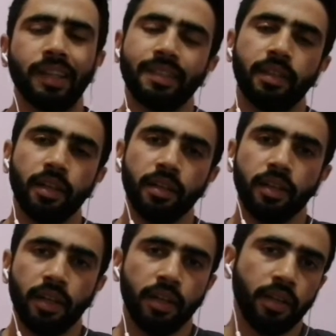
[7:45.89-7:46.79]
Then
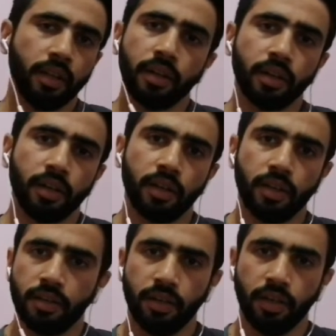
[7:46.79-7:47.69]

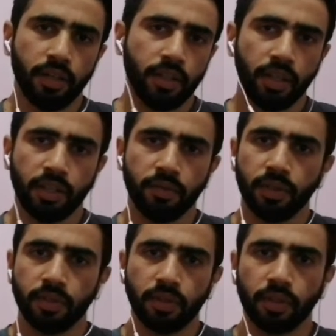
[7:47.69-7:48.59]
the activity
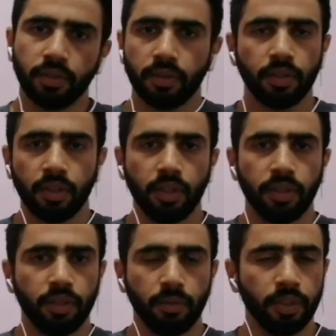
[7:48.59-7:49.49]
start
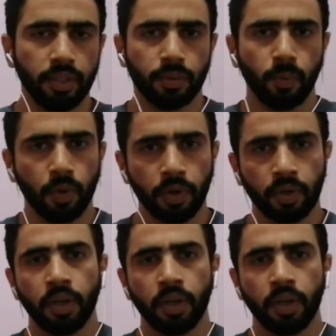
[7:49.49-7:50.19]
doing its work